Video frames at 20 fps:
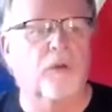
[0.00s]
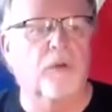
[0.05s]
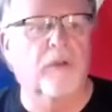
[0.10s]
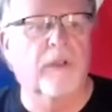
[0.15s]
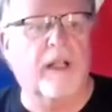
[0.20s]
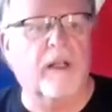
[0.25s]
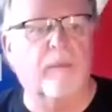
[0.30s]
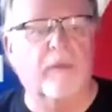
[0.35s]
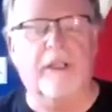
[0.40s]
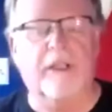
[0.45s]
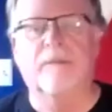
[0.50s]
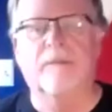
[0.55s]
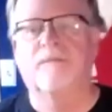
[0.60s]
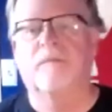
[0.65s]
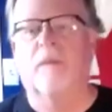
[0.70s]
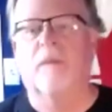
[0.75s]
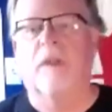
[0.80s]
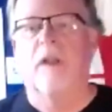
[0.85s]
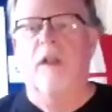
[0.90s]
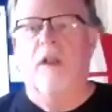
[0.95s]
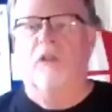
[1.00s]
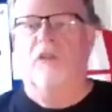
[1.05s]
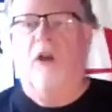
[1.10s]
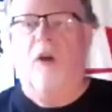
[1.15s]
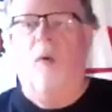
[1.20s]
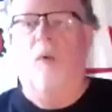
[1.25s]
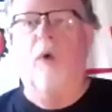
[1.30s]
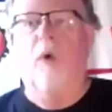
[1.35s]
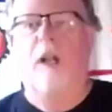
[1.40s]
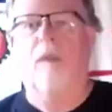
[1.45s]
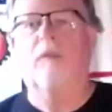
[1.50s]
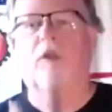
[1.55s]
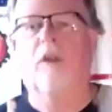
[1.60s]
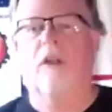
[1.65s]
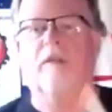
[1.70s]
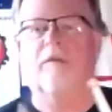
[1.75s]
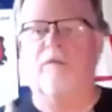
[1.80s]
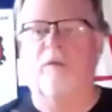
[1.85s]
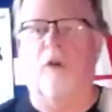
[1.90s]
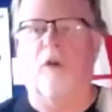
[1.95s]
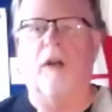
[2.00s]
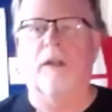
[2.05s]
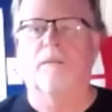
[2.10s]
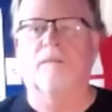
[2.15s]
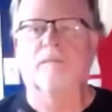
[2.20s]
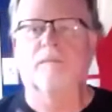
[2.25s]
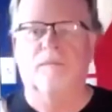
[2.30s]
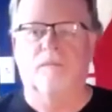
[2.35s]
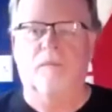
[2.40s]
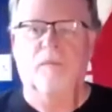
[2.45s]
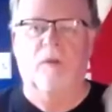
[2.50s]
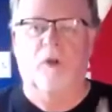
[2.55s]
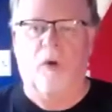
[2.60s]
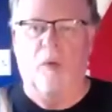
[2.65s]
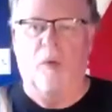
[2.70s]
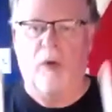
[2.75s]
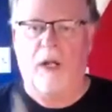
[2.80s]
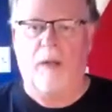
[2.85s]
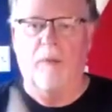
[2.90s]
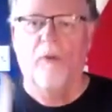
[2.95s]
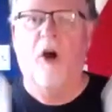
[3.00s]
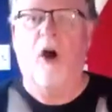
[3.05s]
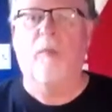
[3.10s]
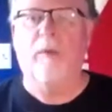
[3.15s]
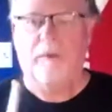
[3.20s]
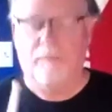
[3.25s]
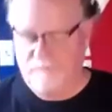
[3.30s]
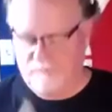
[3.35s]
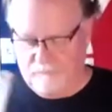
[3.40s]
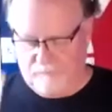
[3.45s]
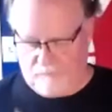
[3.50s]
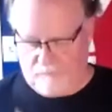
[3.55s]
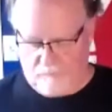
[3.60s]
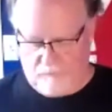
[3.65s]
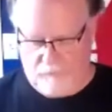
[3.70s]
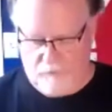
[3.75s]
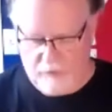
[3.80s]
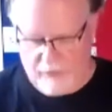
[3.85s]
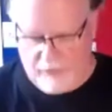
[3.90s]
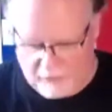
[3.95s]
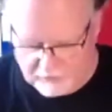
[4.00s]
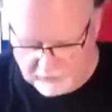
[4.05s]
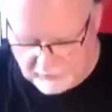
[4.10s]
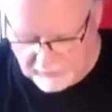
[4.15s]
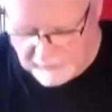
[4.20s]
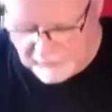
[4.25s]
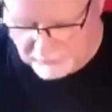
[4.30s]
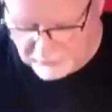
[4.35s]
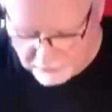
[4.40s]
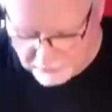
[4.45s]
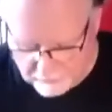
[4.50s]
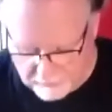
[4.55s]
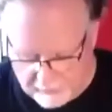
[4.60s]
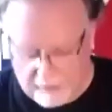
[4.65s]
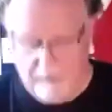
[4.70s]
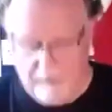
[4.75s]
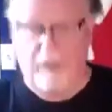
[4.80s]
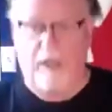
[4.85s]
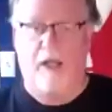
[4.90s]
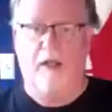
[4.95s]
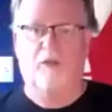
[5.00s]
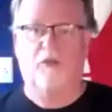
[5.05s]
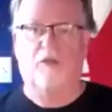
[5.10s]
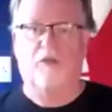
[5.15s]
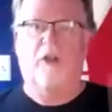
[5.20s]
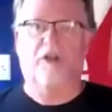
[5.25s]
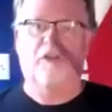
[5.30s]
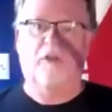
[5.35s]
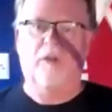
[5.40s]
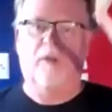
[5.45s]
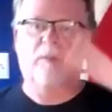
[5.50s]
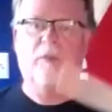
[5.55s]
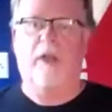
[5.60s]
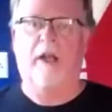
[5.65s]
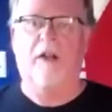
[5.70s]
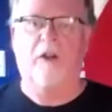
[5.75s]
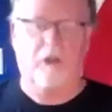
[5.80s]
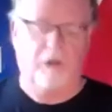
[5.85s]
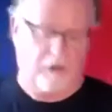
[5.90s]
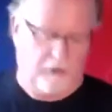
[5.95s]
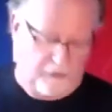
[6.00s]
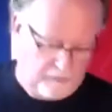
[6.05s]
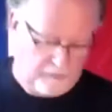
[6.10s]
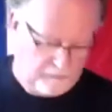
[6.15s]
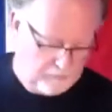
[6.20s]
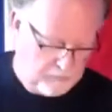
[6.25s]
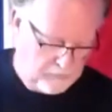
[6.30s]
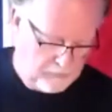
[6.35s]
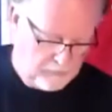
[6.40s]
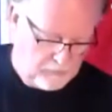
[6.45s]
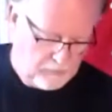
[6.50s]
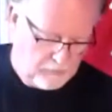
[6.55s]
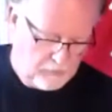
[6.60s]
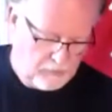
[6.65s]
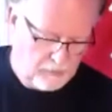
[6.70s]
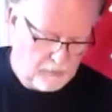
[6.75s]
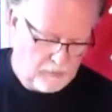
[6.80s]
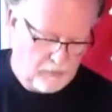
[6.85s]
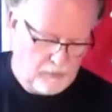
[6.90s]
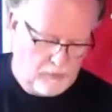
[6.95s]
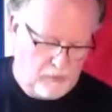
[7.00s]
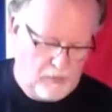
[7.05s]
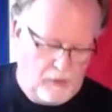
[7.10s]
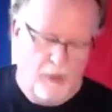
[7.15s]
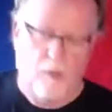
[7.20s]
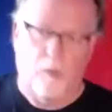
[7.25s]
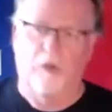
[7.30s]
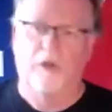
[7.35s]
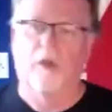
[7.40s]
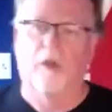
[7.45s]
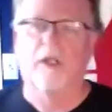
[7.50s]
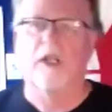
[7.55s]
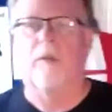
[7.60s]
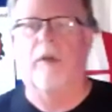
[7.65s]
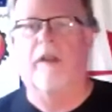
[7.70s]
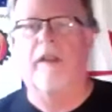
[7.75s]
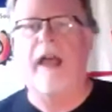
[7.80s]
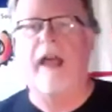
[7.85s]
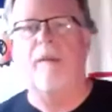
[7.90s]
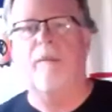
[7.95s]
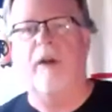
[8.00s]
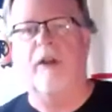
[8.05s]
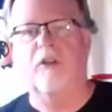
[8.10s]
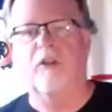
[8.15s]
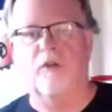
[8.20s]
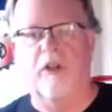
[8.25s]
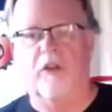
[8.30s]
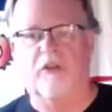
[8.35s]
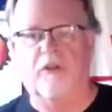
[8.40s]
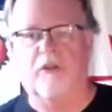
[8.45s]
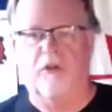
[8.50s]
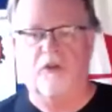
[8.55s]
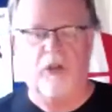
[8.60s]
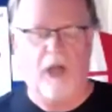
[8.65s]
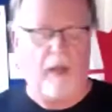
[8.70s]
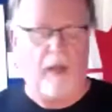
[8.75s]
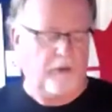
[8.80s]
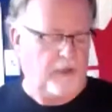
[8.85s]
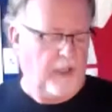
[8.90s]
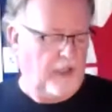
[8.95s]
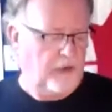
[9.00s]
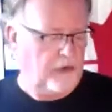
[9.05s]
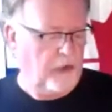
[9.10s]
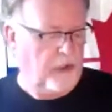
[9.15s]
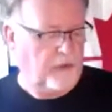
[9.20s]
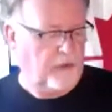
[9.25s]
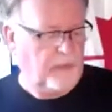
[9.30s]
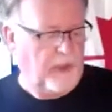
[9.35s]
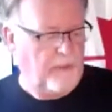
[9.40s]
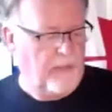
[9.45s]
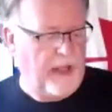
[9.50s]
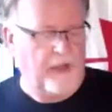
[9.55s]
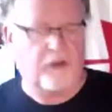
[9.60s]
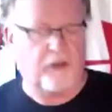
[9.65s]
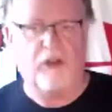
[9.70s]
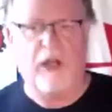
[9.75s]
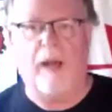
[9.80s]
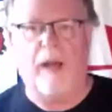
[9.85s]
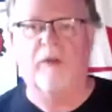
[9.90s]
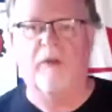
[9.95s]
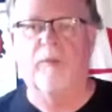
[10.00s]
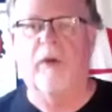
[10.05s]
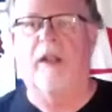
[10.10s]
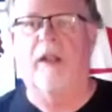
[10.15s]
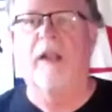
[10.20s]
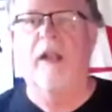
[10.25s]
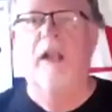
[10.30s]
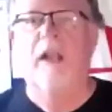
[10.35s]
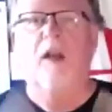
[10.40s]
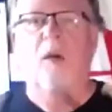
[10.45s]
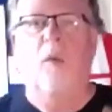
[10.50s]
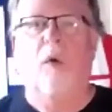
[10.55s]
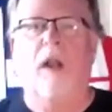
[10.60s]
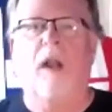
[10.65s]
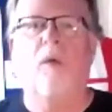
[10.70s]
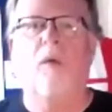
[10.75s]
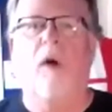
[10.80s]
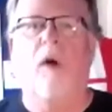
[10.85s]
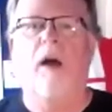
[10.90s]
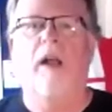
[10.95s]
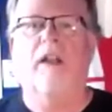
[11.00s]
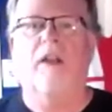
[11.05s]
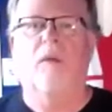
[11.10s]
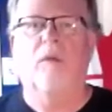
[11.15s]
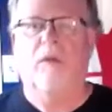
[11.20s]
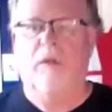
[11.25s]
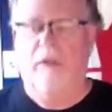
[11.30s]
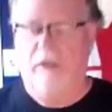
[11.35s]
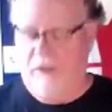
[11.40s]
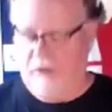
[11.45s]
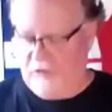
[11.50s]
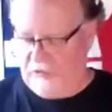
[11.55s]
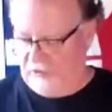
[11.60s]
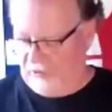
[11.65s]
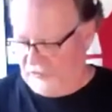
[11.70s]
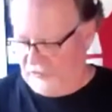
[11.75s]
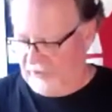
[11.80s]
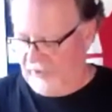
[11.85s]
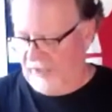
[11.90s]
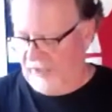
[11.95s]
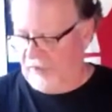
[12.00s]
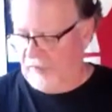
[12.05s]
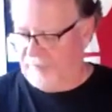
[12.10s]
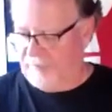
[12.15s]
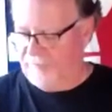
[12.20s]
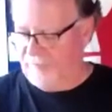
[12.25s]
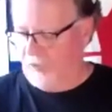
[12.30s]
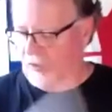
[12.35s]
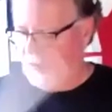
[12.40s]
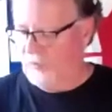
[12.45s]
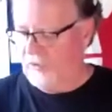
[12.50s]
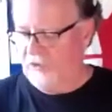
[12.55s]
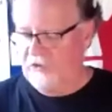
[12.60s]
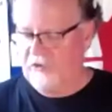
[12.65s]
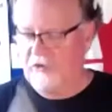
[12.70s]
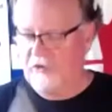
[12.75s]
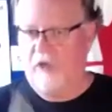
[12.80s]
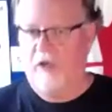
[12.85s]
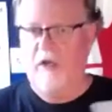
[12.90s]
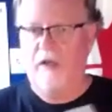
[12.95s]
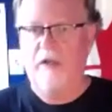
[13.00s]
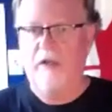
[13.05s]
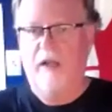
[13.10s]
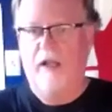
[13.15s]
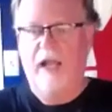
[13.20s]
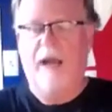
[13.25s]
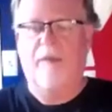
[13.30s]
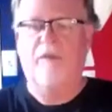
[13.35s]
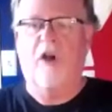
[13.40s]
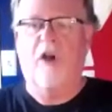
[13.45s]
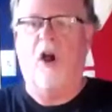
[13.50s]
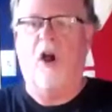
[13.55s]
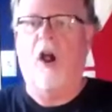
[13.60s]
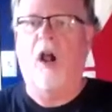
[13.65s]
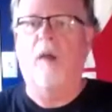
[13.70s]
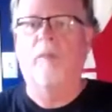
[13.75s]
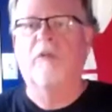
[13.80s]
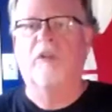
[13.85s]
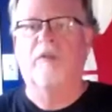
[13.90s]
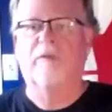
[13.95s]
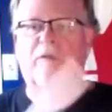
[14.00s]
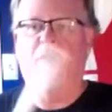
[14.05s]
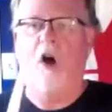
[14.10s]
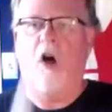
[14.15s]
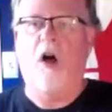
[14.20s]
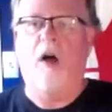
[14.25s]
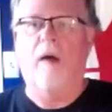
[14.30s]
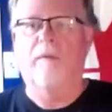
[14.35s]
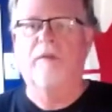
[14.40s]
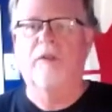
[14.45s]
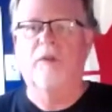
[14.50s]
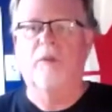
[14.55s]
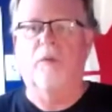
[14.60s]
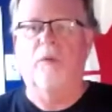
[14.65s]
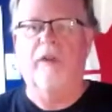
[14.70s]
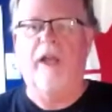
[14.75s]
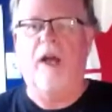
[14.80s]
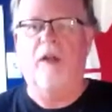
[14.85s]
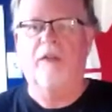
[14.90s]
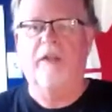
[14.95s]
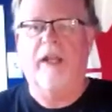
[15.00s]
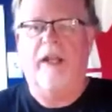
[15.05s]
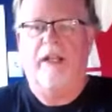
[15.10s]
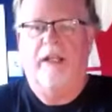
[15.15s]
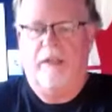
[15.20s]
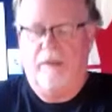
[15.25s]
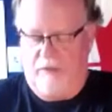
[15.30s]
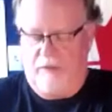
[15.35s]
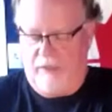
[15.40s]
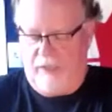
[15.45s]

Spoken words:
letter B. So what I'm looking for, or what I'm hoping you guys can get to, and traditional grip players, we'll do a little bit of that. My traditional chops are not as good as my master chops, but what I want is to get a full wrist turn, have the arms involved without getting